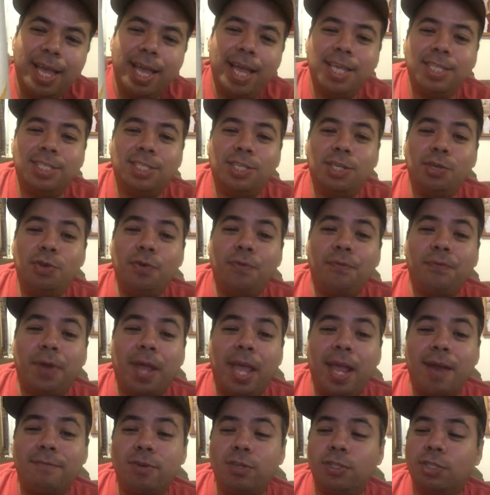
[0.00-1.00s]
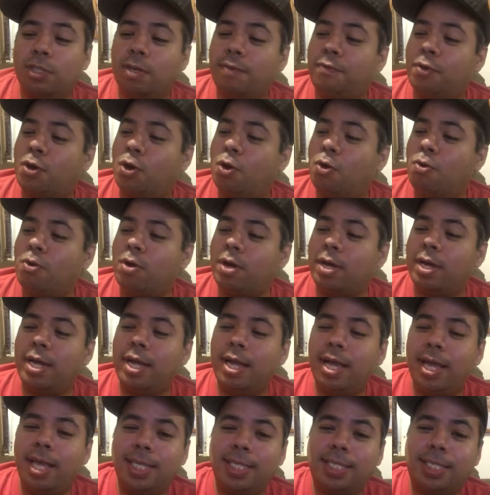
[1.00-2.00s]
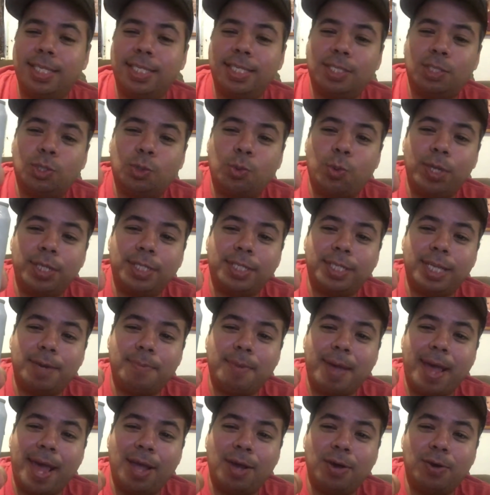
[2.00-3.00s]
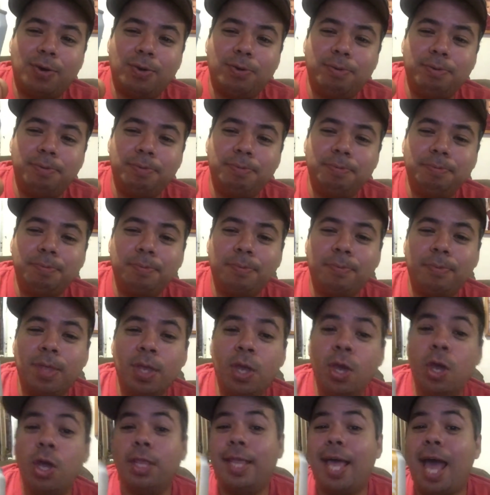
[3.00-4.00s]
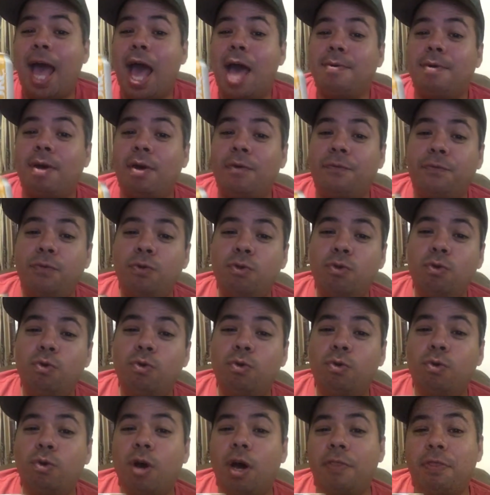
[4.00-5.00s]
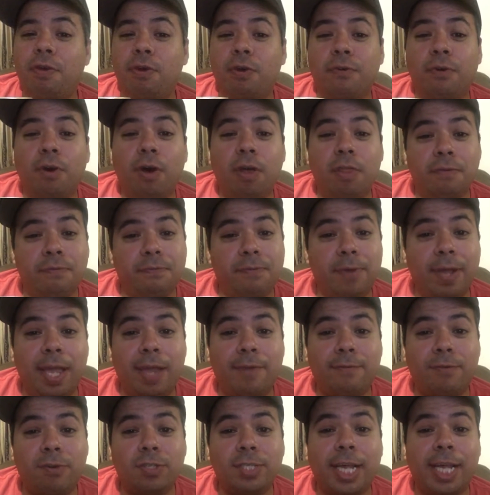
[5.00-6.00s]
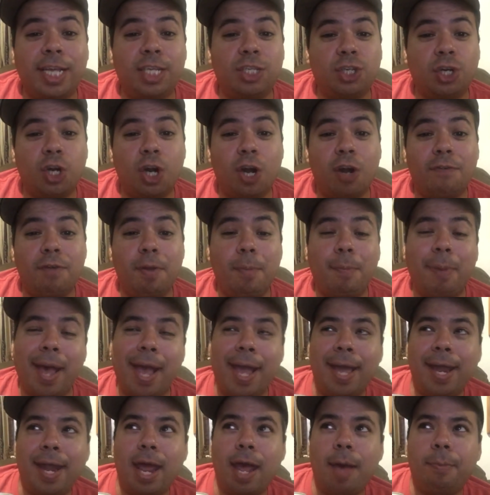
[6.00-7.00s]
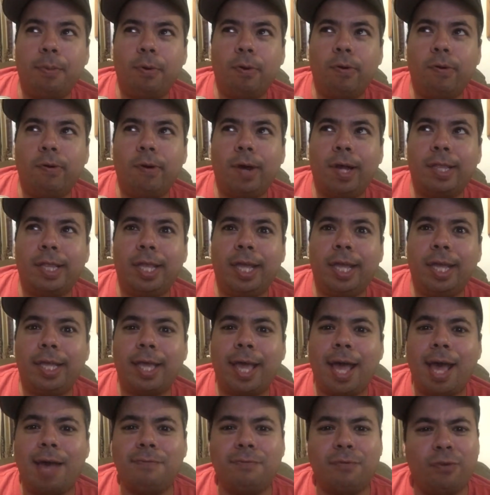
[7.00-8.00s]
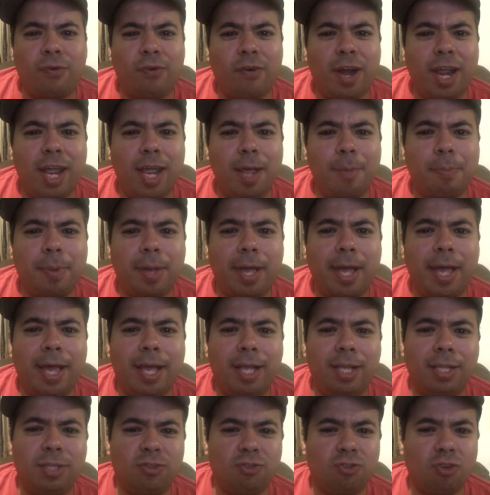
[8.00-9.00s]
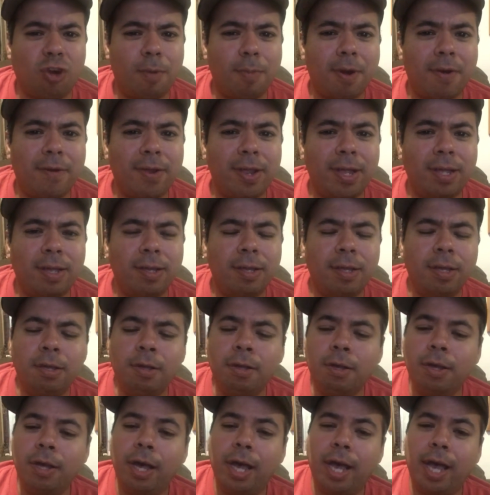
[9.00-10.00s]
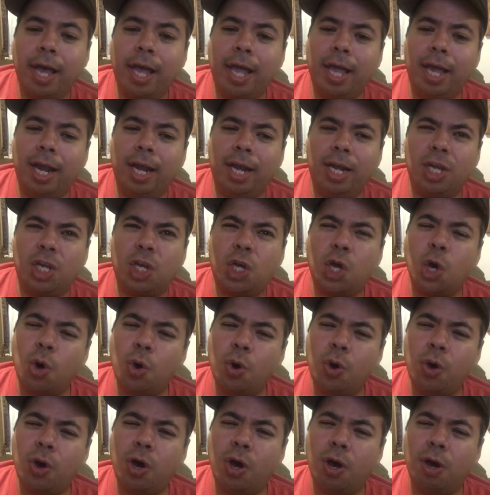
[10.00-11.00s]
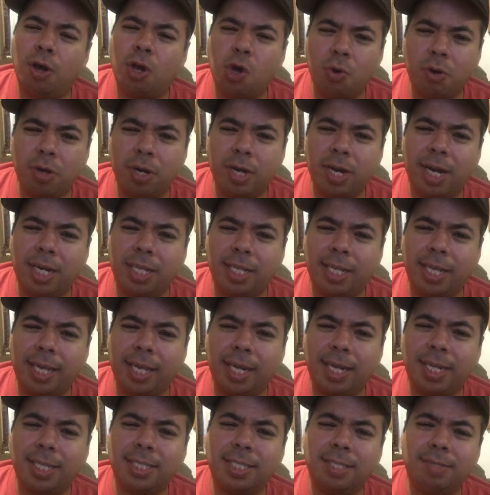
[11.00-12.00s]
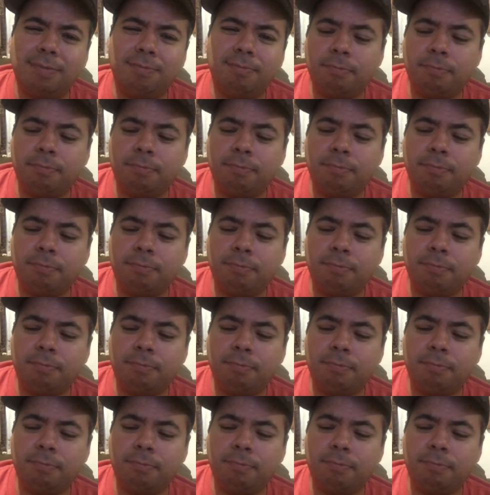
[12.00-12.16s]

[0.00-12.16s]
It's the new flavors of Coke. This is Twisted Mango. They have a few other flavors, like cherry, pineapple. I think they have grape and strawberry and coconut, I think it is.